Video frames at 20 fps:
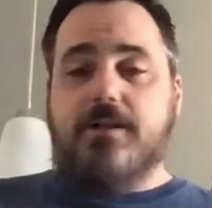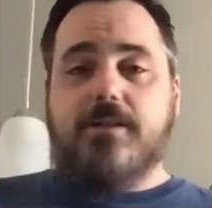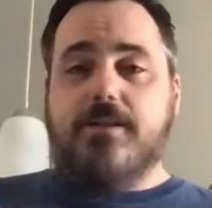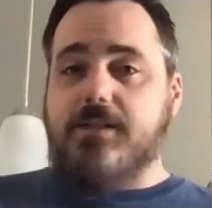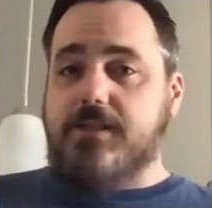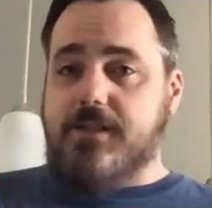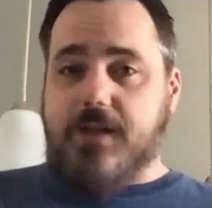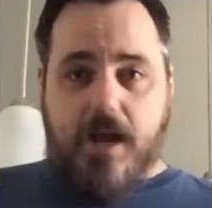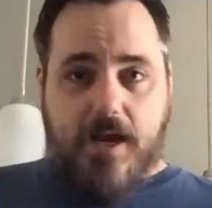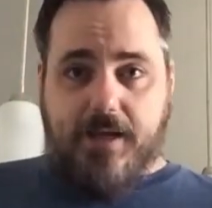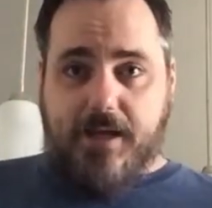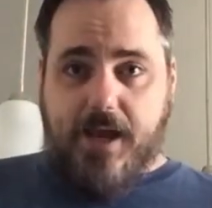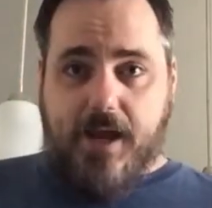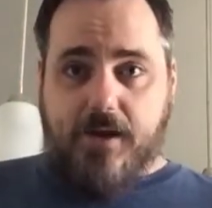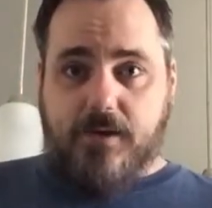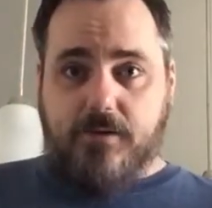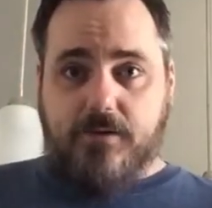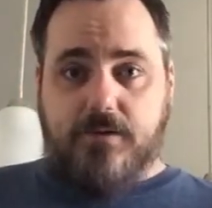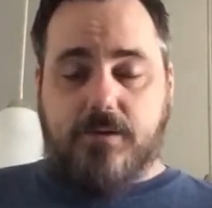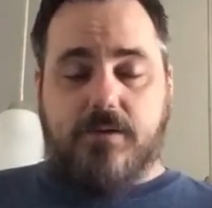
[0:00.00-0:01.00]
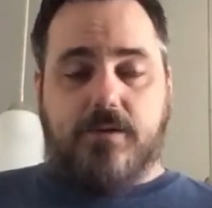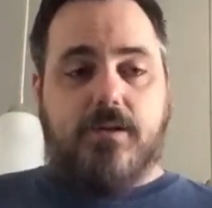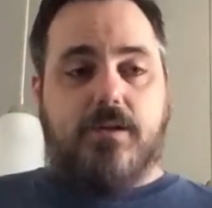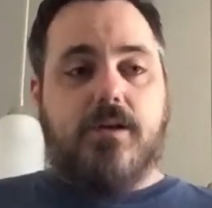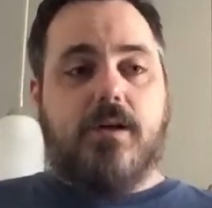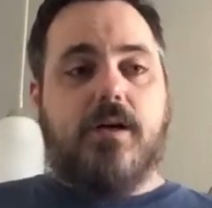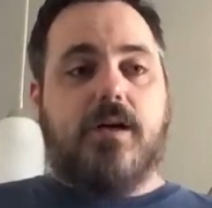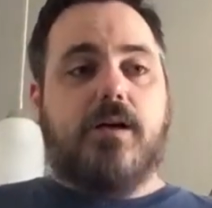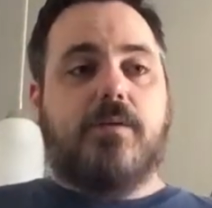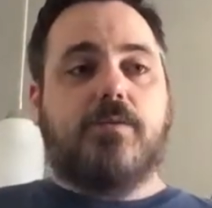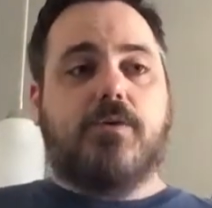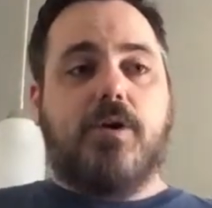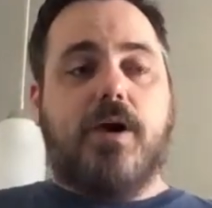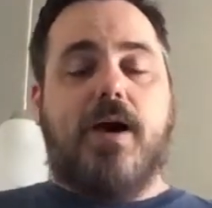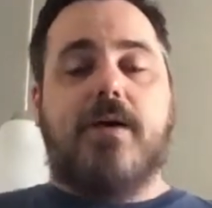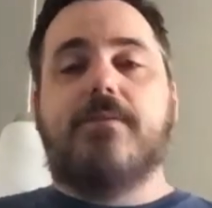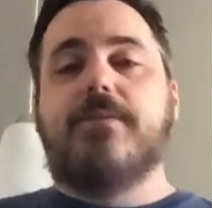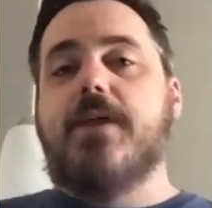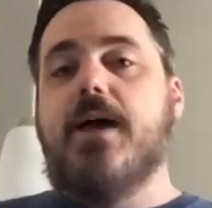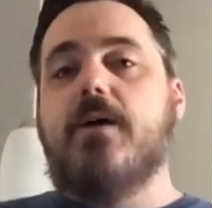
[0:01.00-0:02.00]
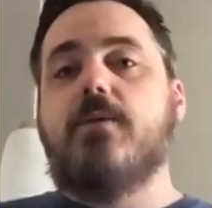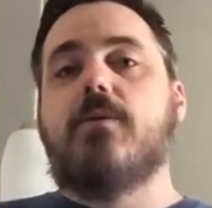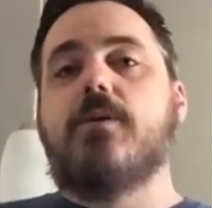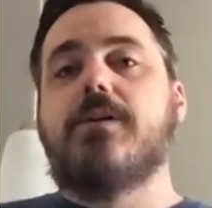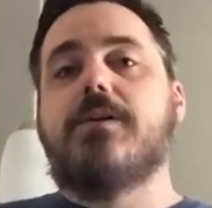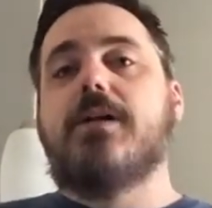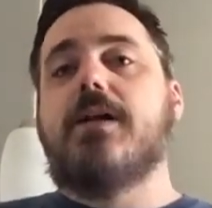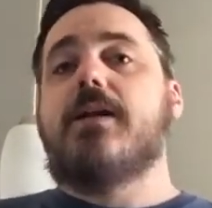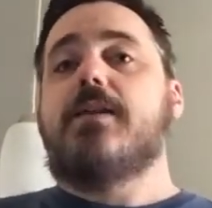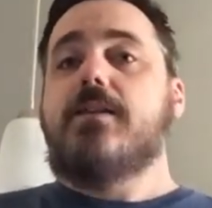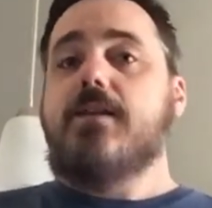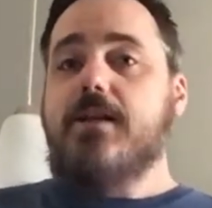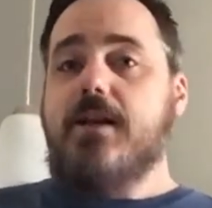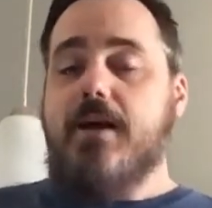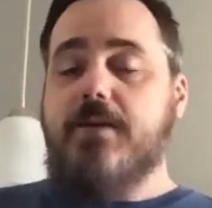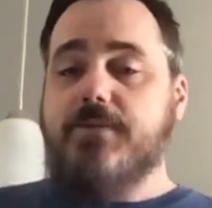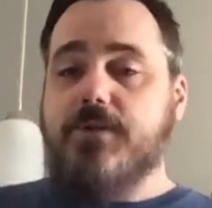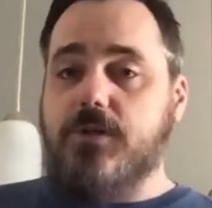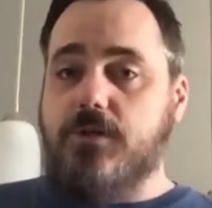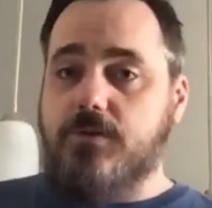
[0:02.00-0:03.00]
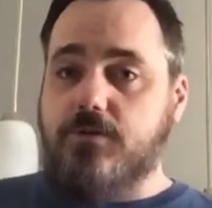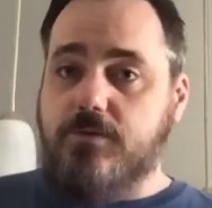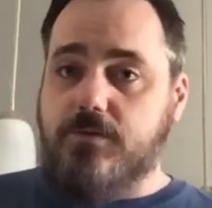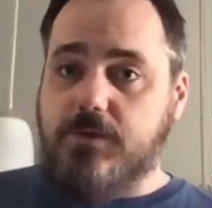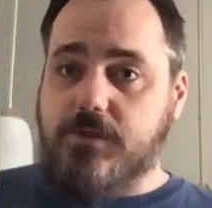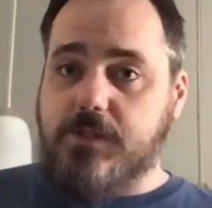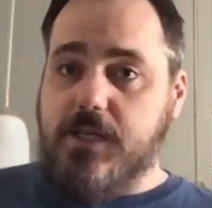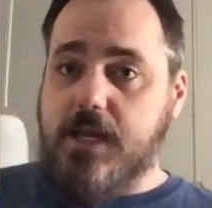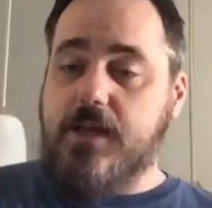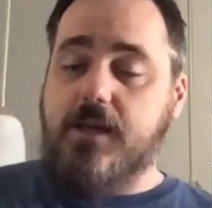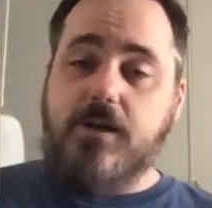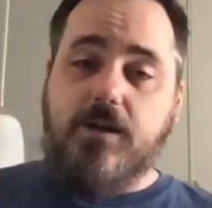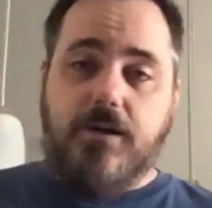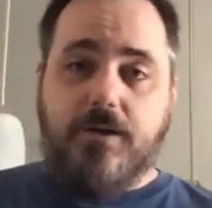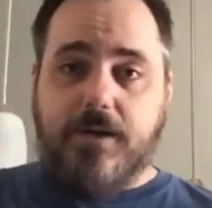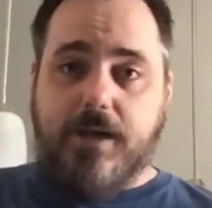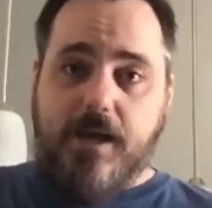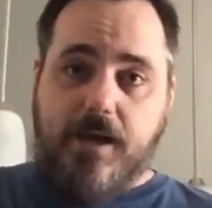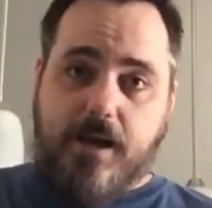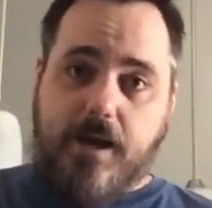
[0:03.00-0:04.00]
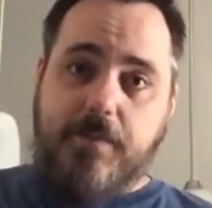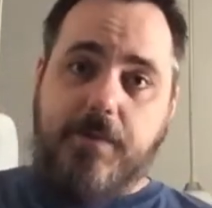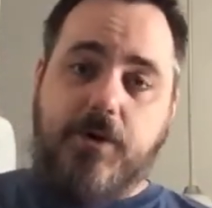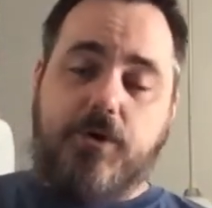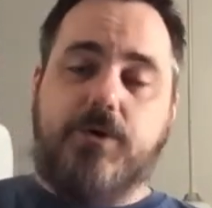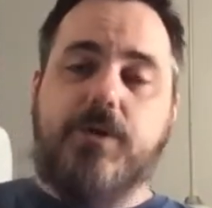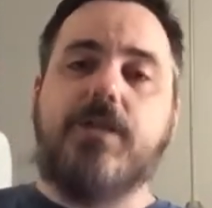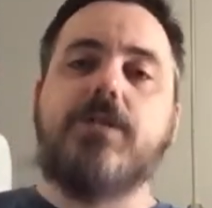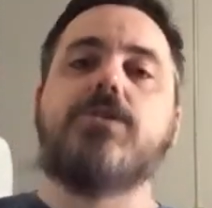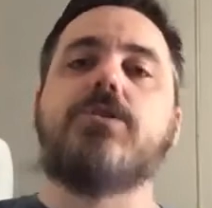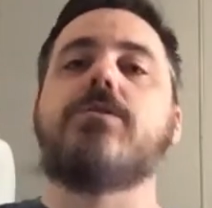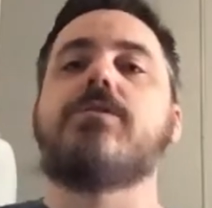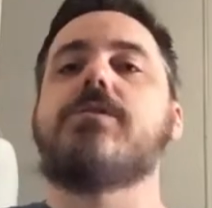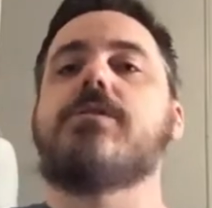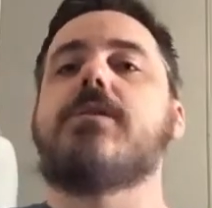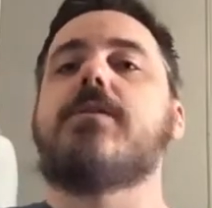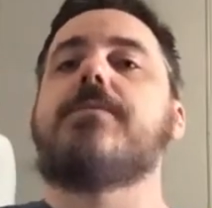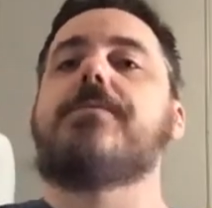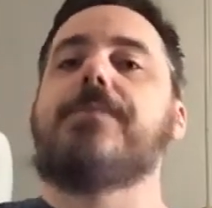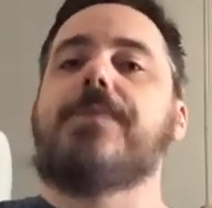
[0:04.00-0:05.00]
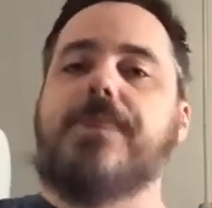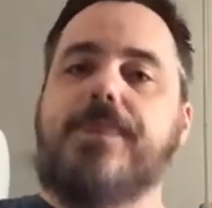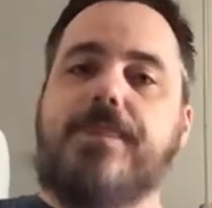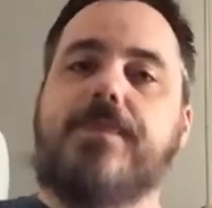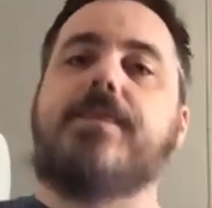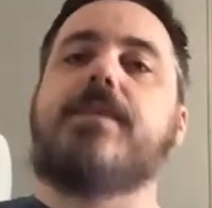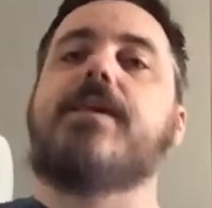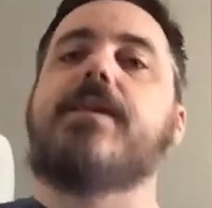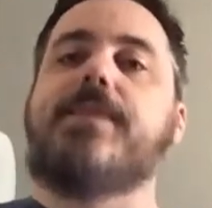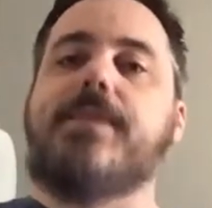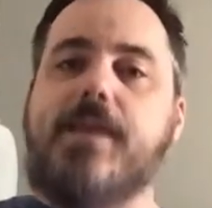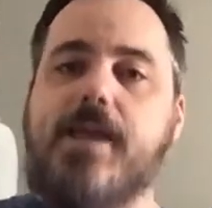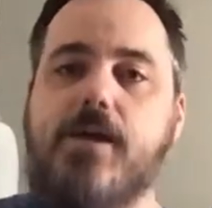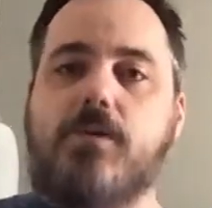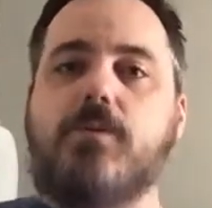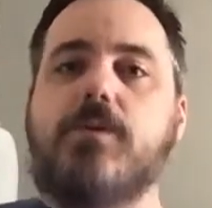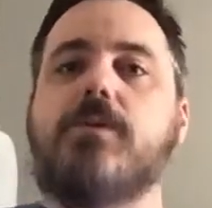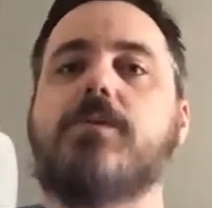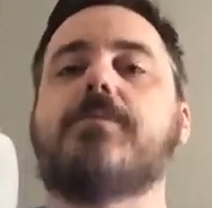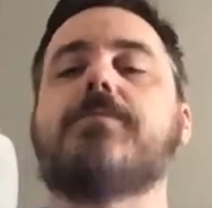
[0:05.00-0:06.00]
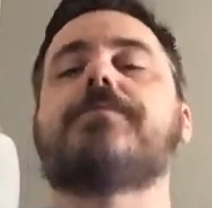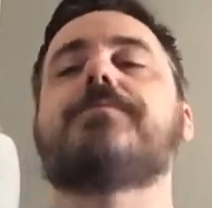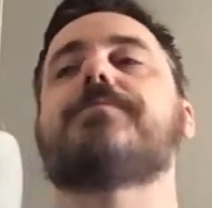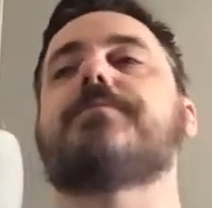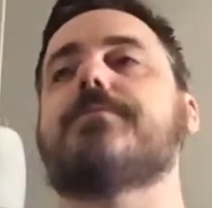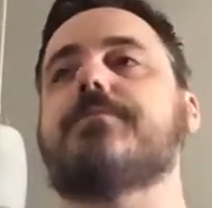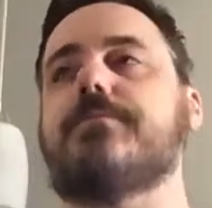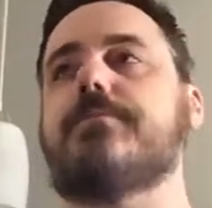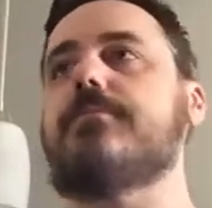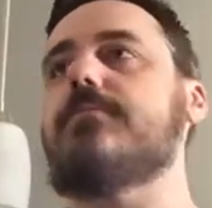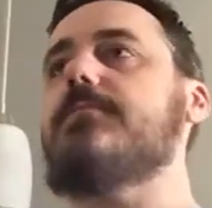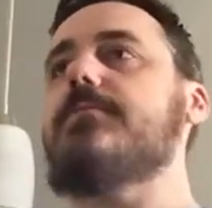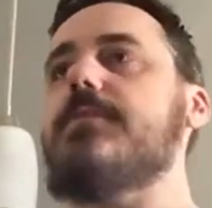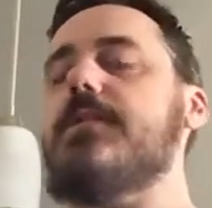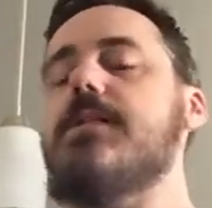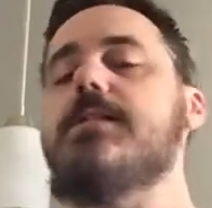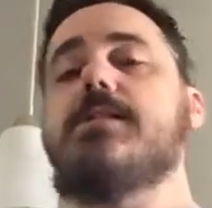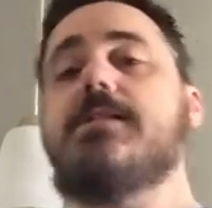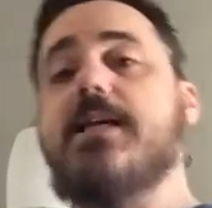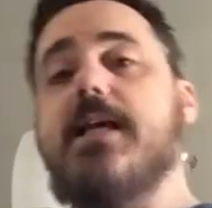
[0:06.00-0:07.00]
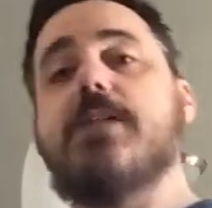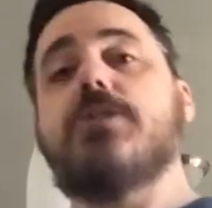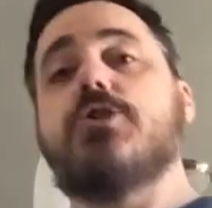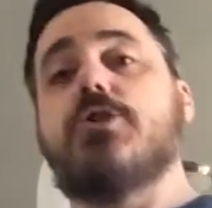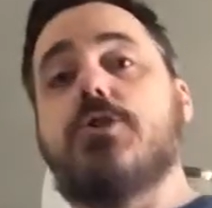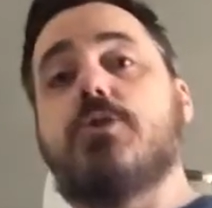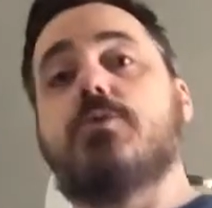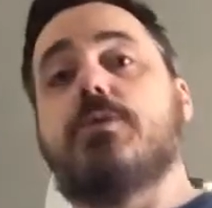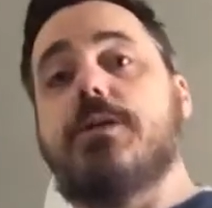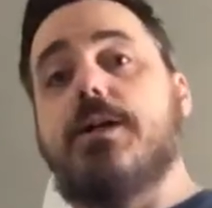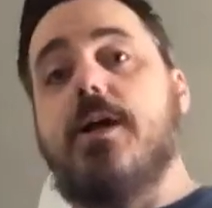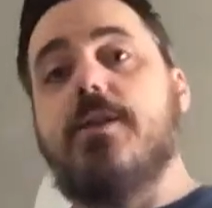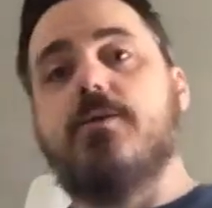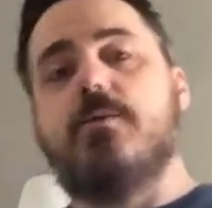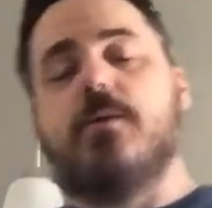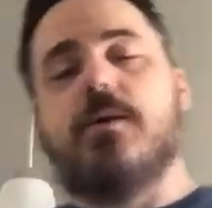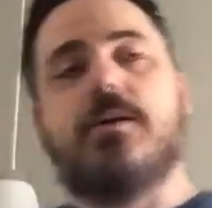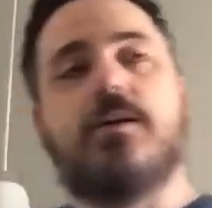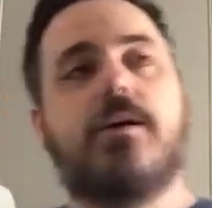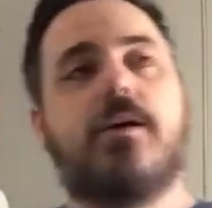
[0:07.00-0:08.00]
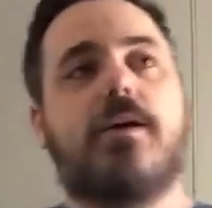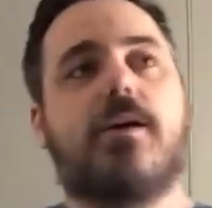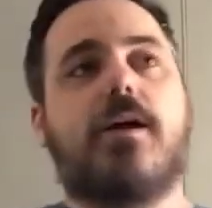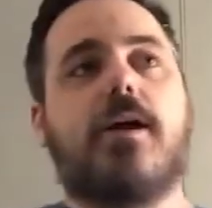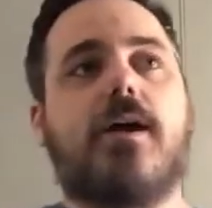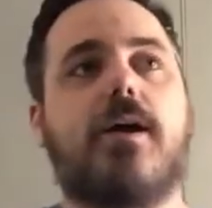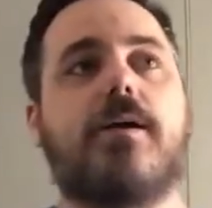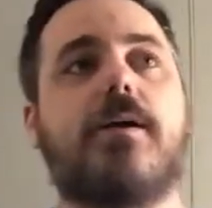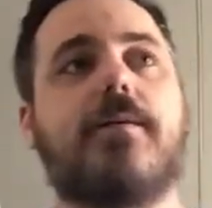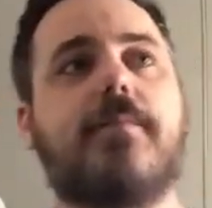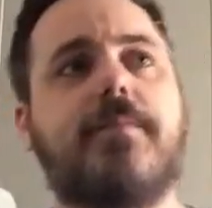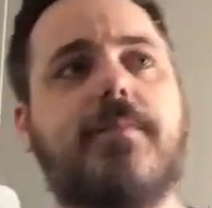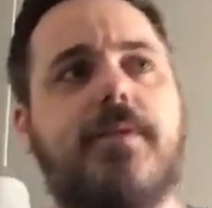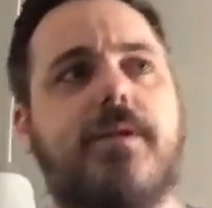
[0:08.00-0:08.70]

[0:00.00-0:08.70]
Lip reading: does not count. You'll have that one, and then after you say, okay, I got my credentials, then they will schedule you another one.